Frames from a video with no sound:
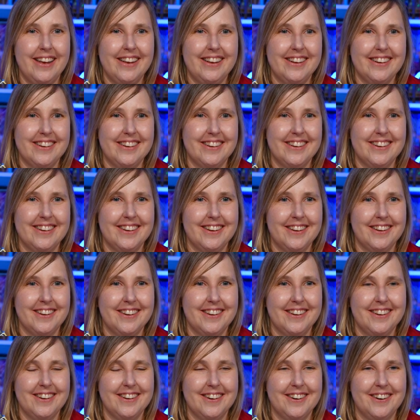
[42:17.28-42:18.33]
it.
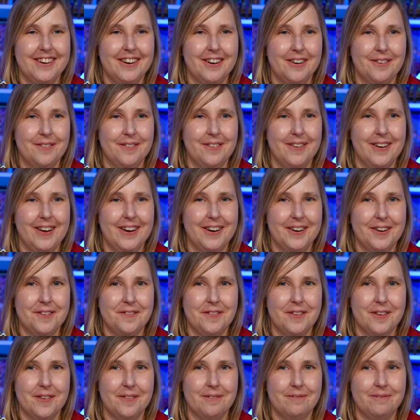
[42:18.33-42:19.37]
Or I don't know if
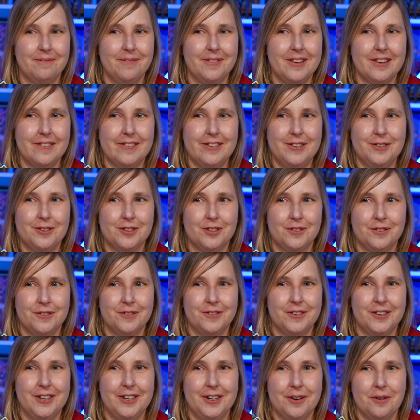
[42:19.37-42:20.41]
they'll give it to us for
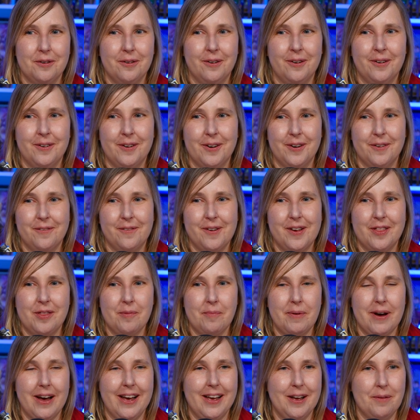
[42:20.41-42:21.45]
free or if we have to
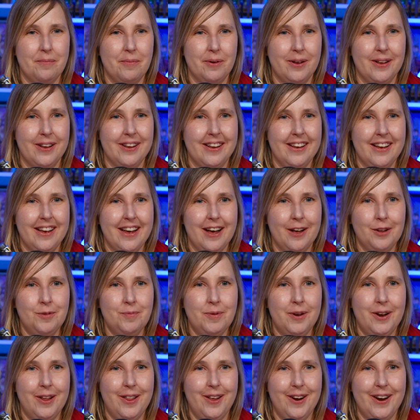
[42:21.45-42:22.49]
buy it, but I'll
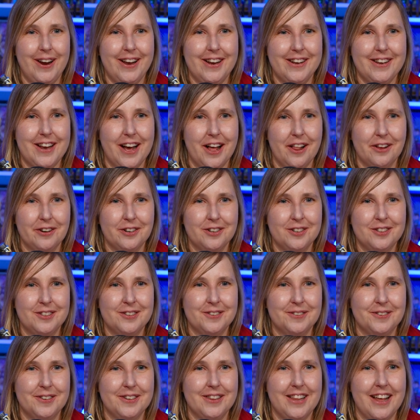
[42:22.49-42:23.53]
spend another $8
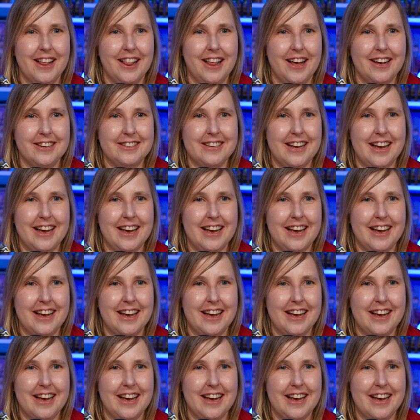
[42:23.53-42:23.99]
to read that last